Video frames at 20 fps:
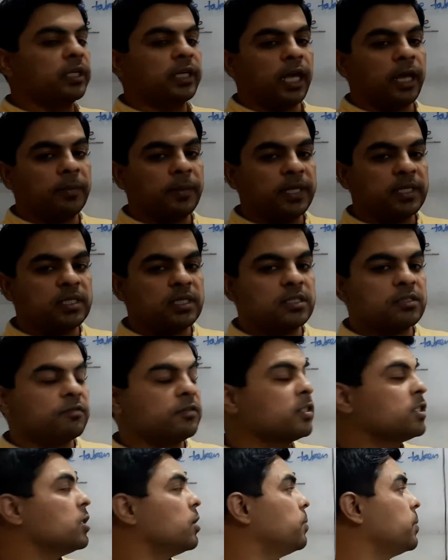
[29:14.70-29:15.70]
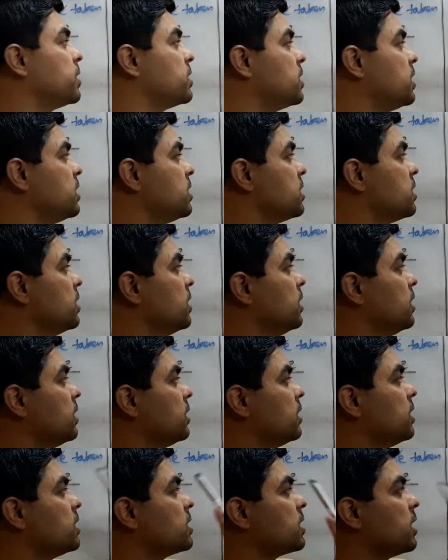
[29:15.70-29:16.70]
time axis, which represents
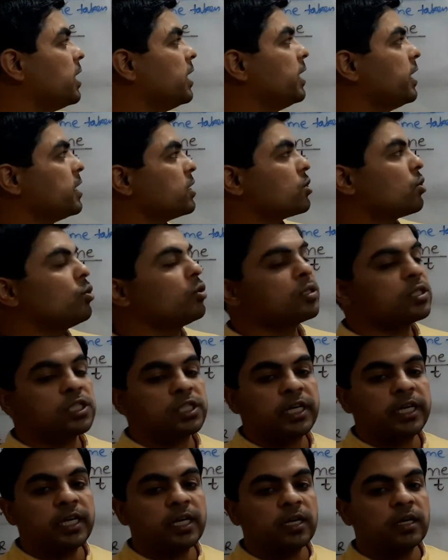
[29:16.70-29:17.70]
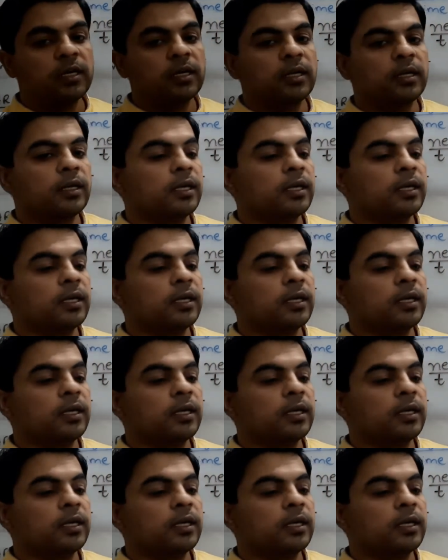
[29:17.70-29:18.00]
this current is constant.